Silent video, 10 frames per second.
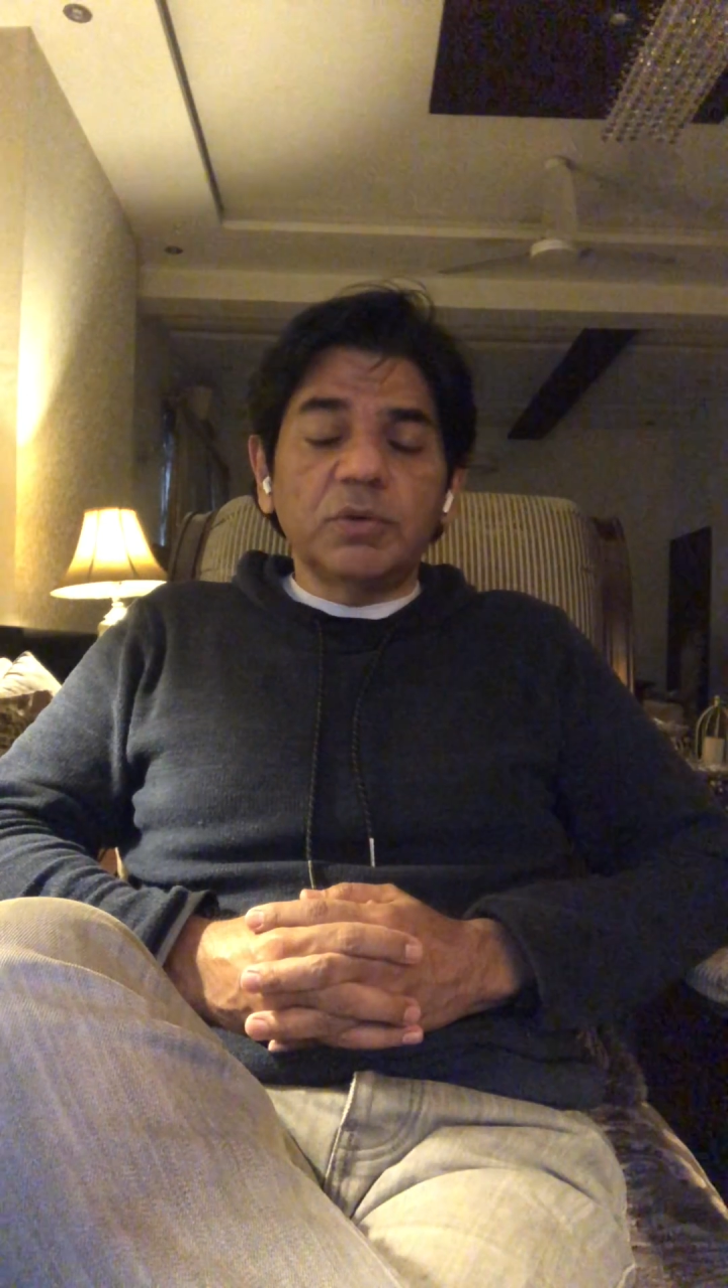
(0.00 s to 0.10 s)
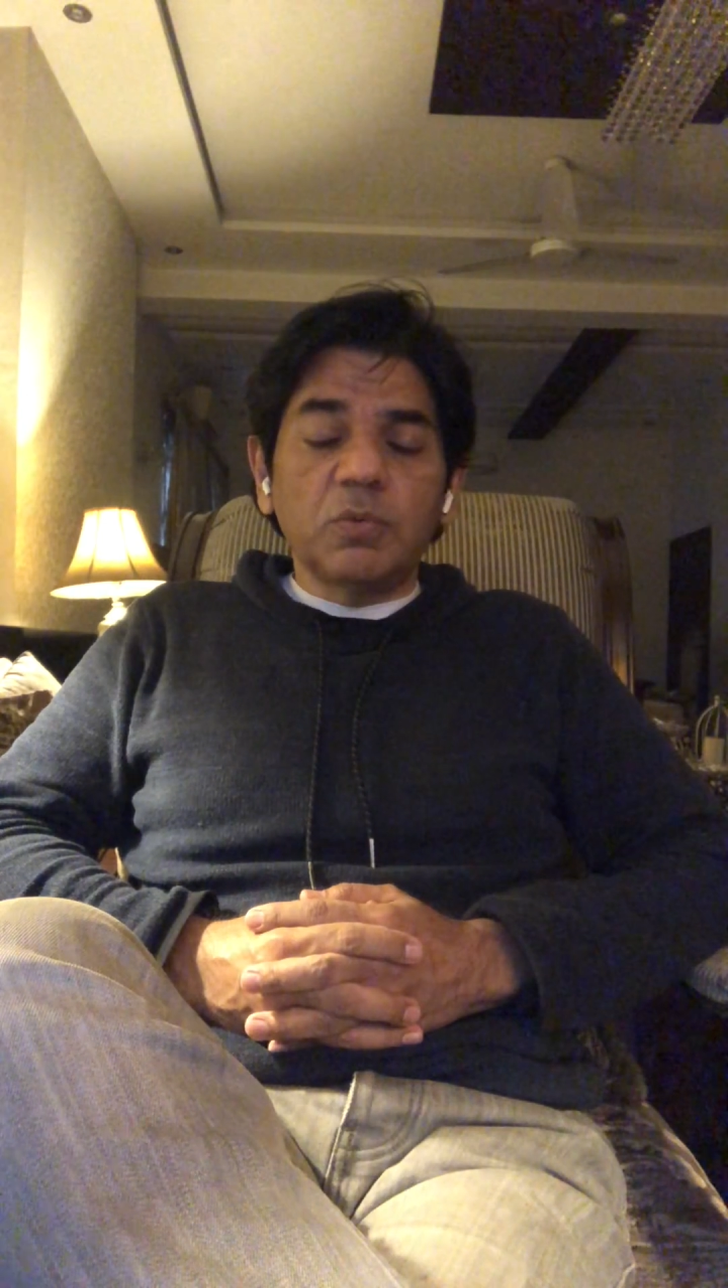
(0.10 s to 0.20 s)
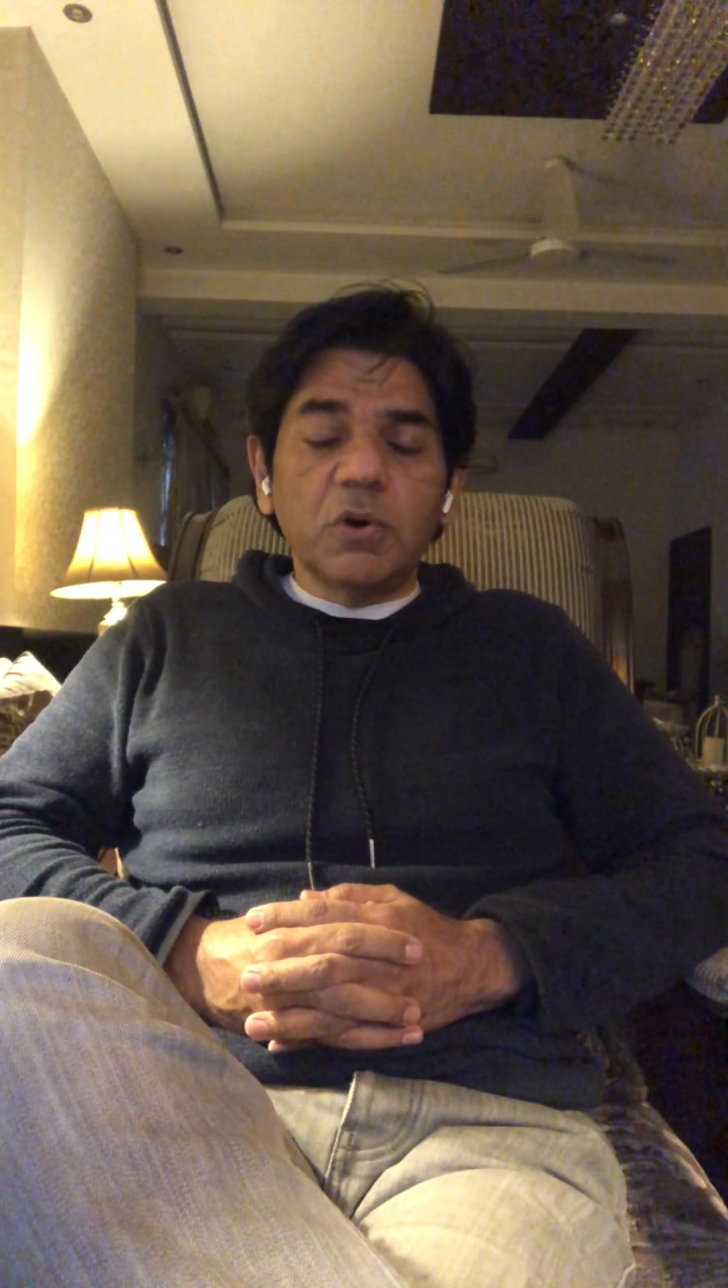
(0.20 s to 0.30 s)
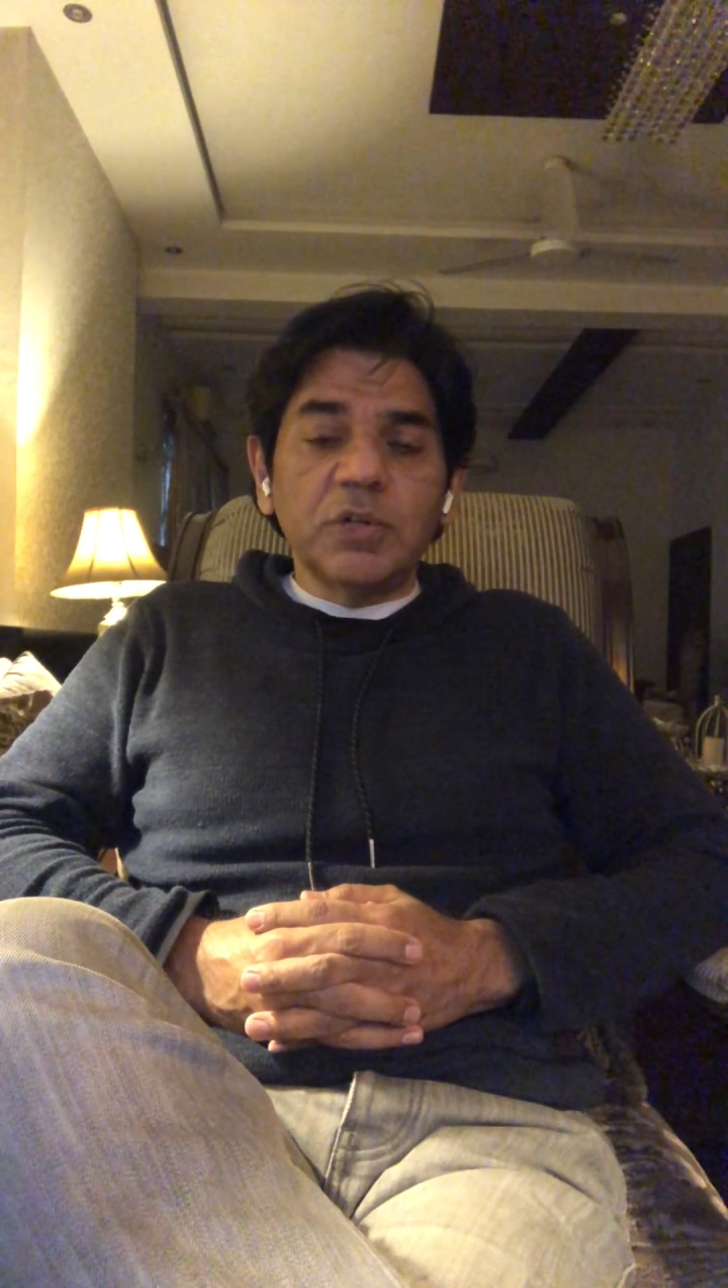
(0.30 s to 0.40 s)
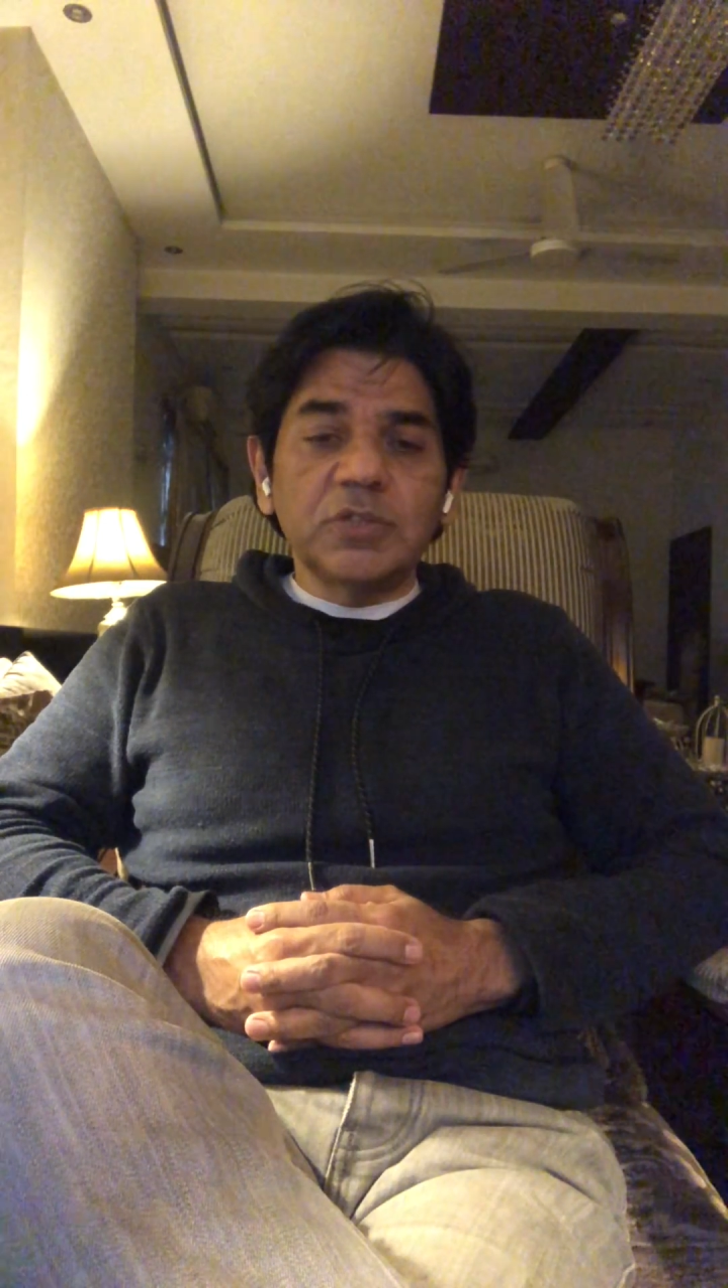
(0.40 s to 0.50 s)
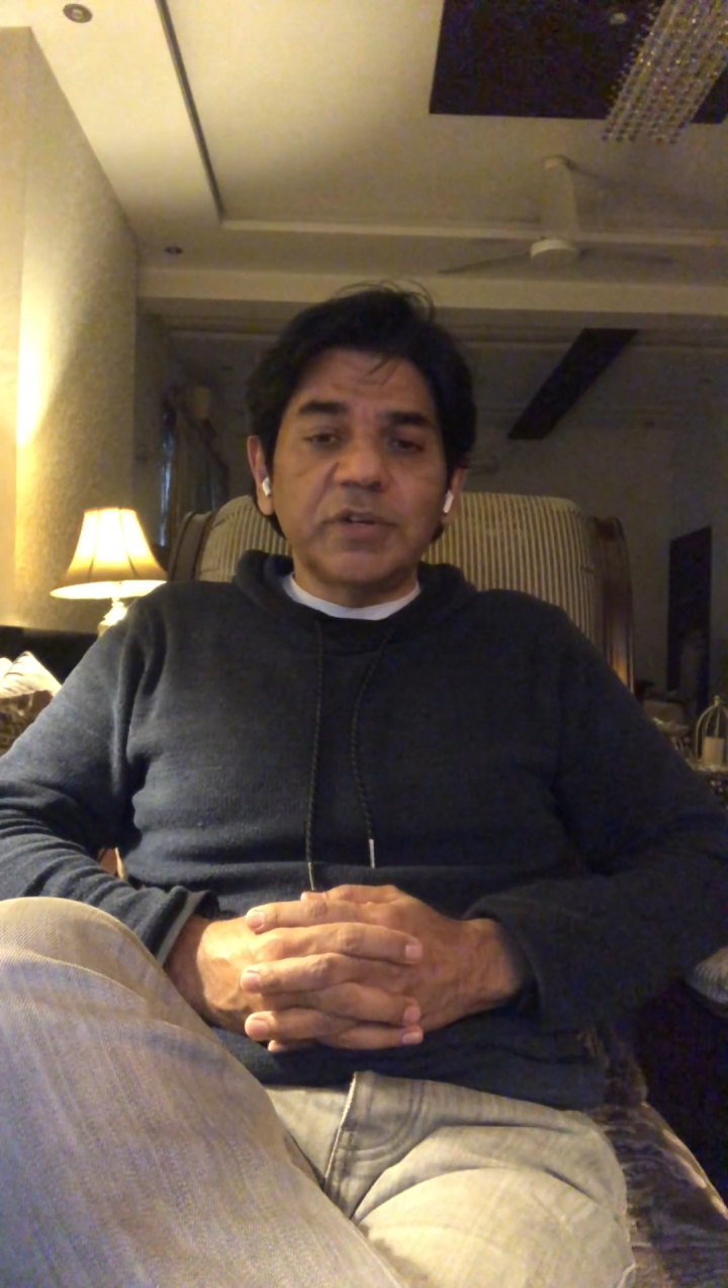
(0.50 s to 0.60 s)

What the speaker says: rewards or